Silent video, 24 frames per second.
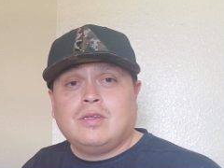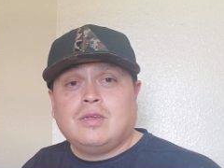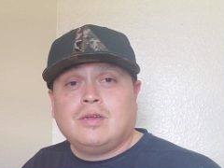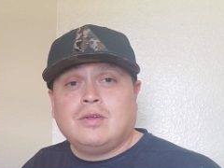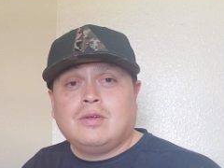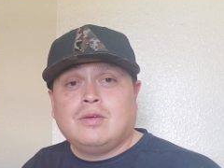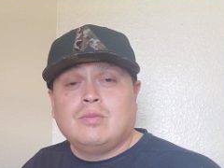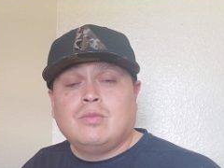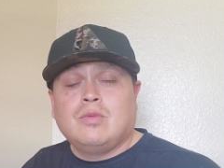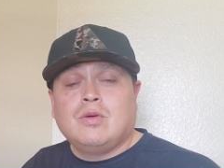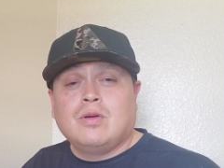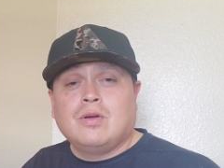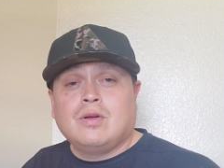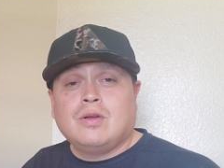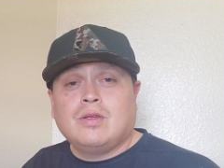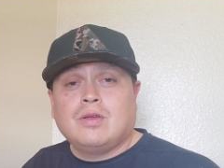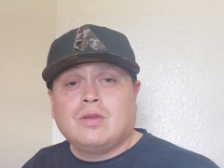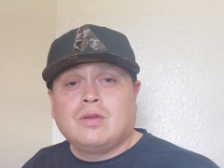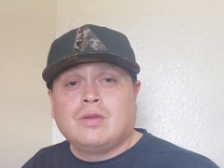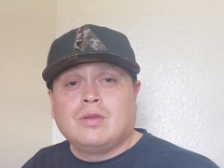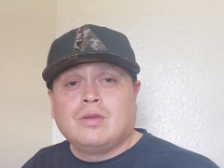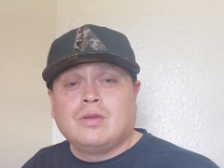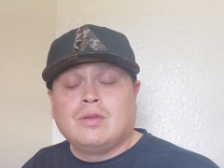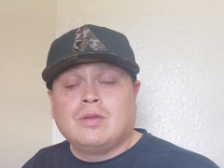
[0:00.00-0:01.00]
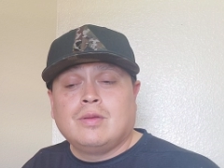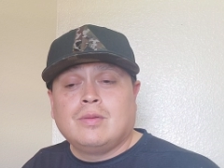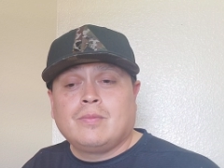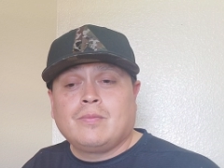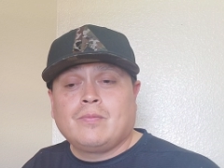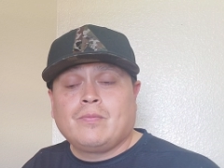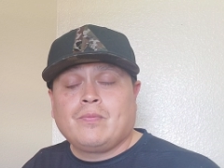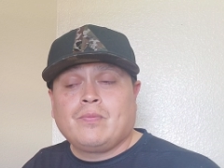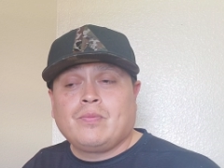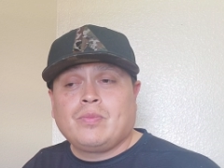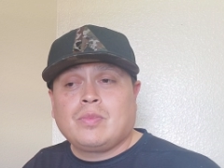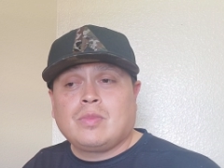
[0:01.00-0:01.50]
good morning.
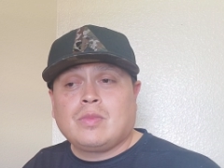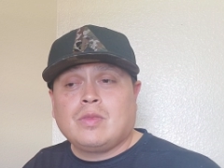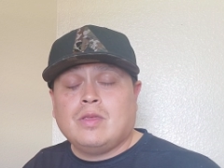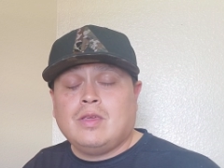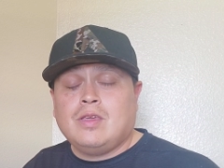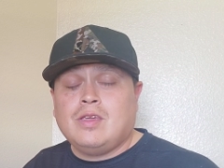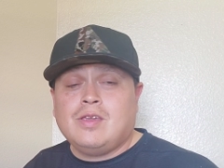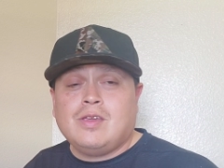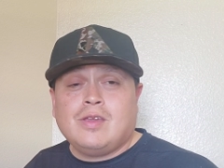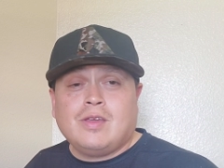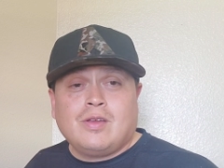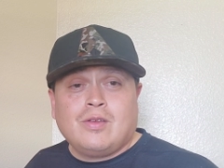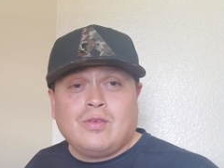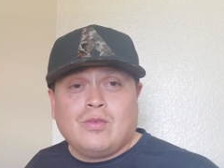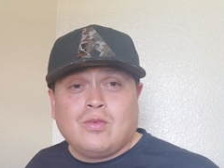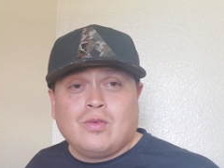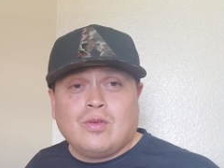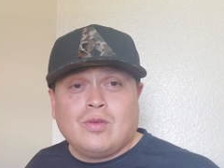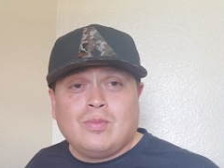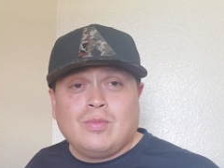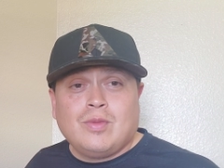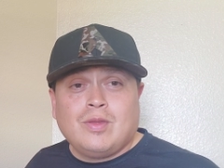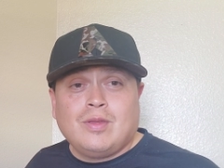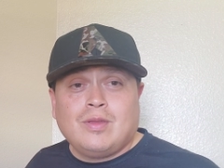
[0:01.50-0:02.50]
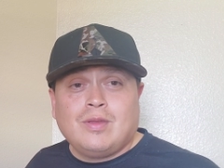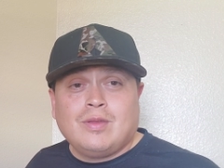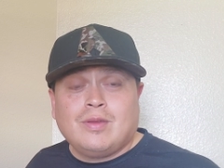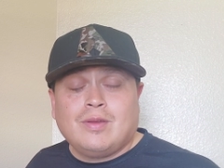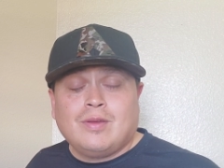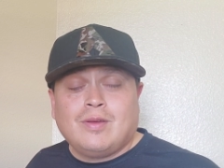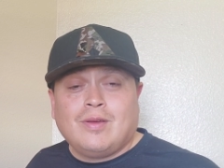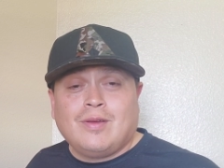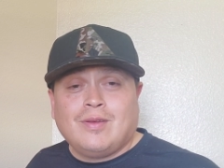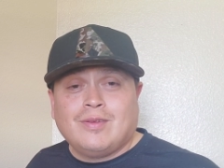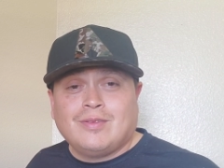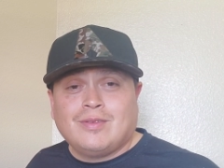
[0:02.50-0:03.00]
He ignored me.
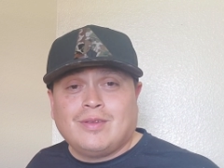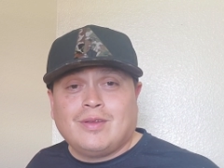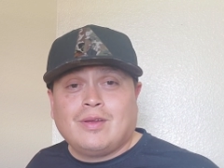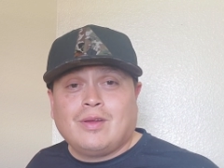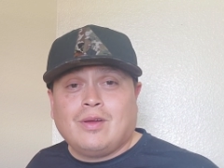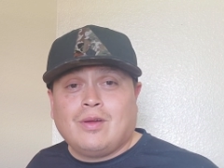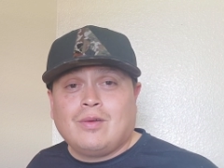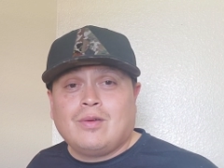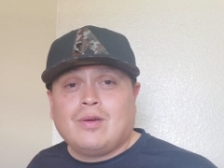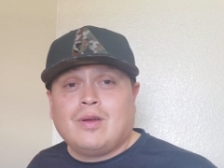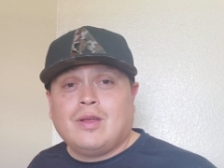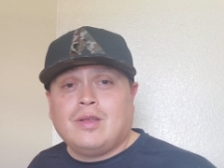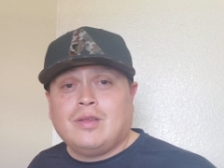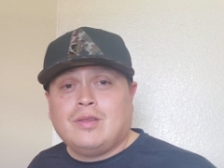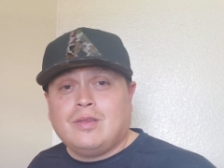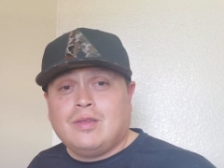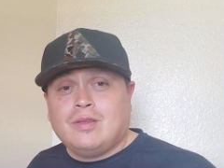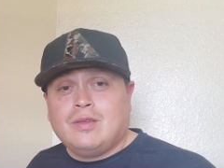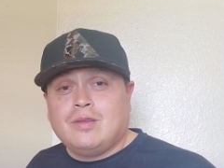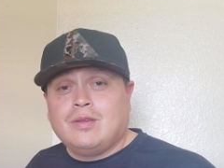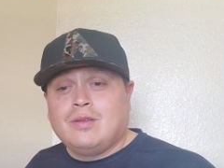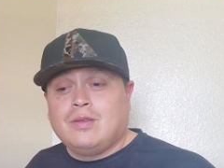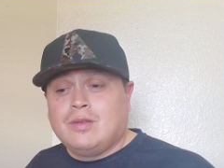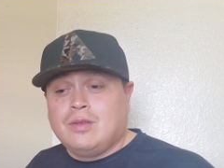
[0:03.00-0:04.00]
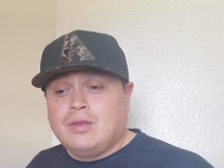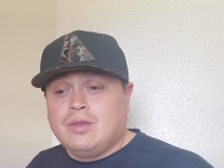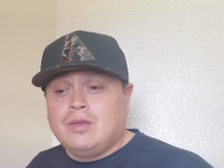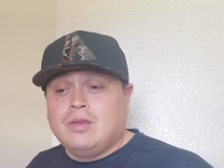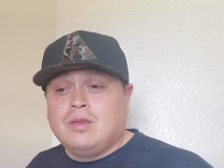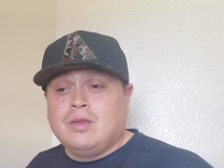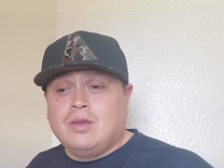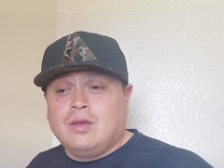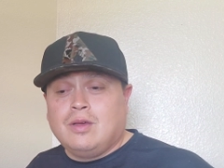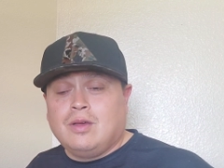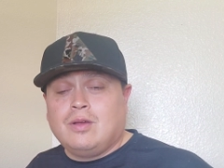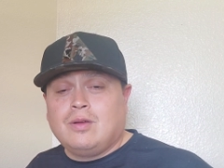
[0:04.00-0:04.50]
I was like, alright then.
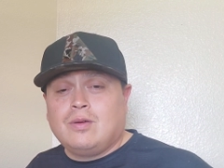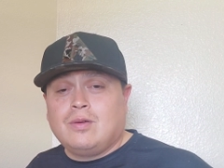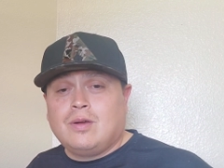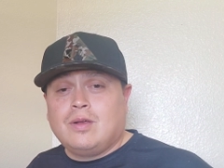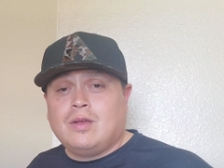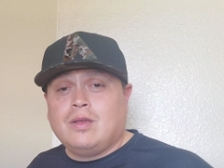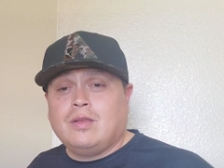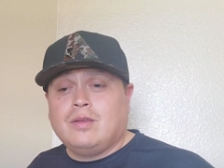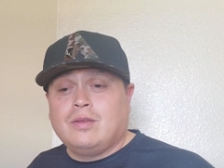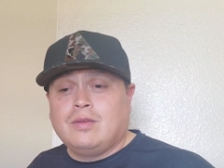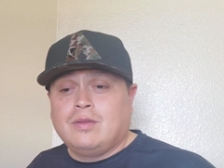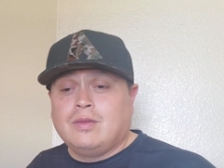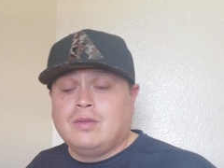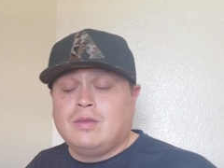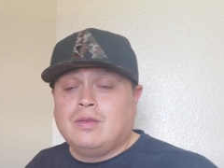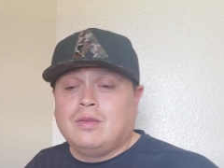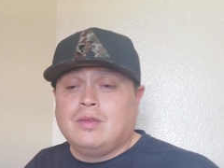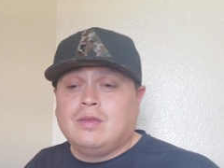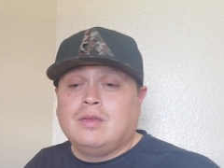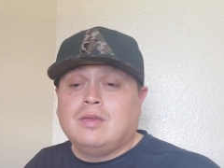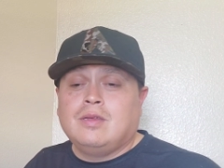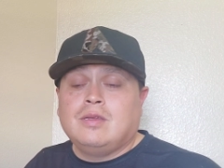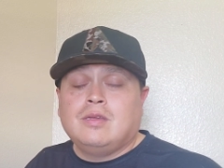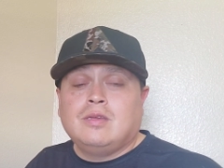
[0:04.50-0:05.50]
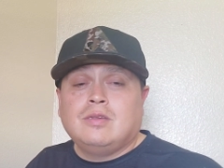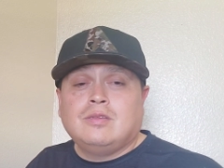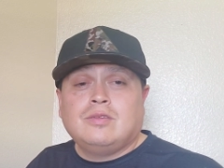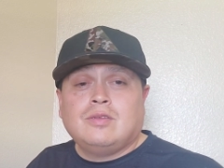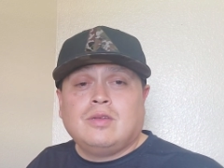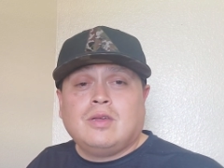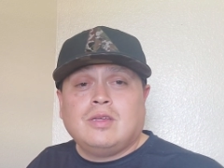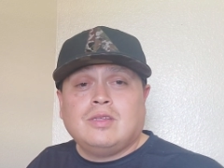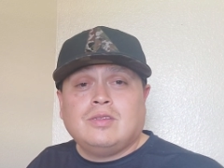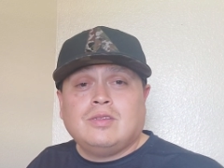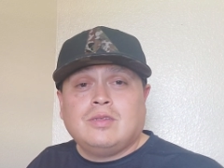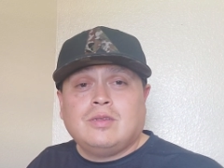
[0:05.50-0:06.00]
Alright. So
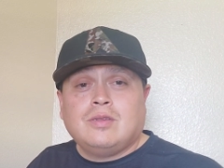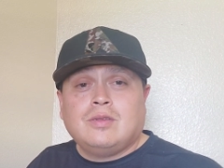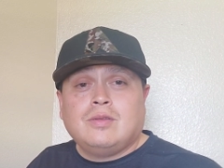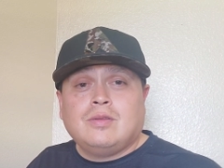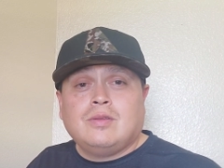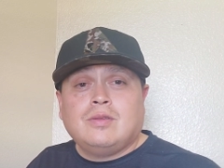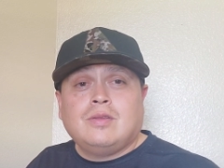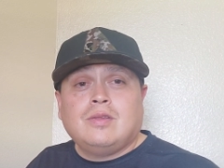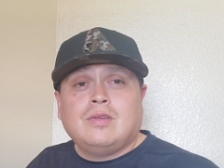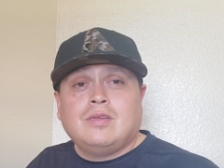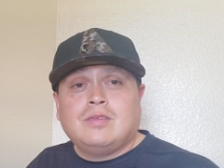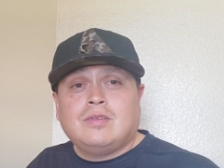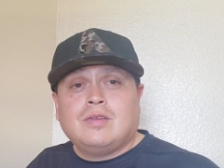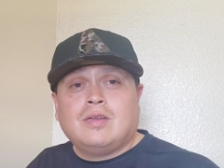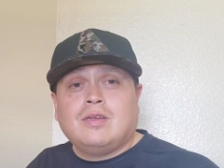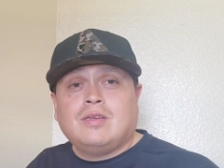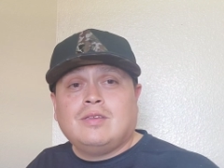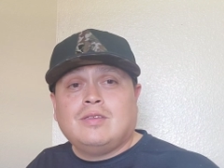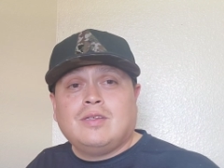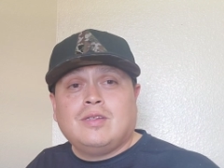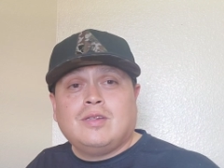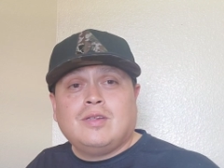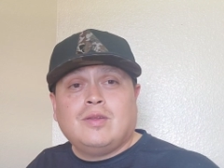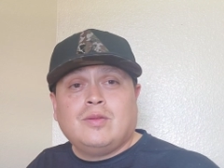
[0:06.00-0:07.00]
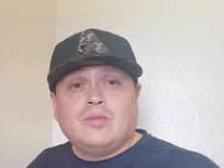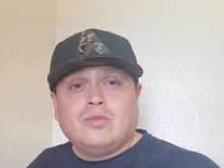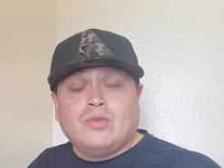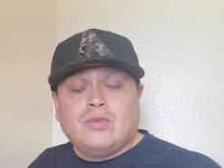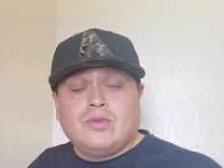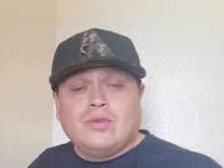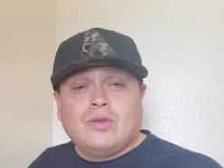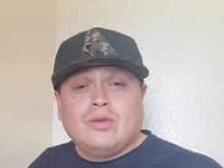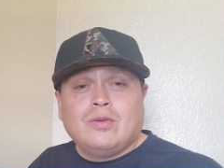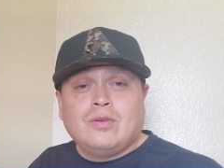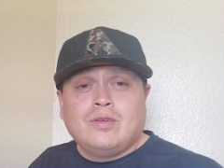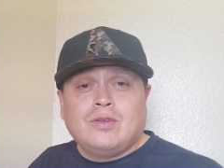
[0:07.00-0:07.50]
I said, these guys ain't up
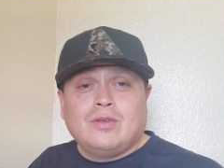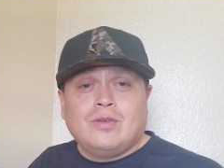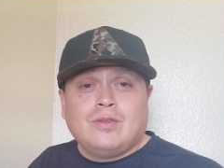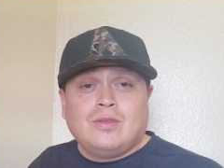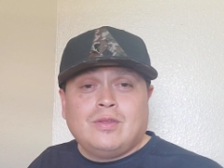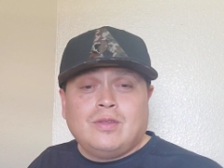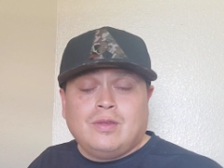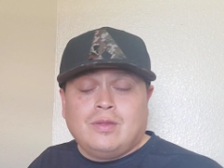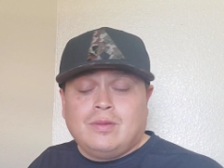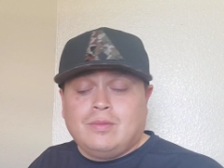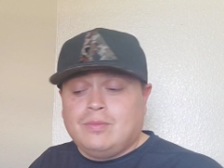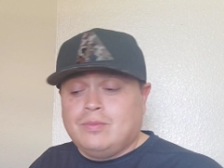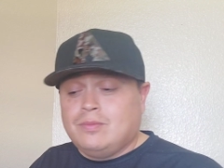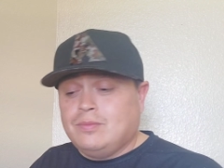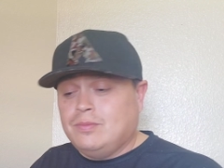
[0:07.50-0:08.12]
to no good then.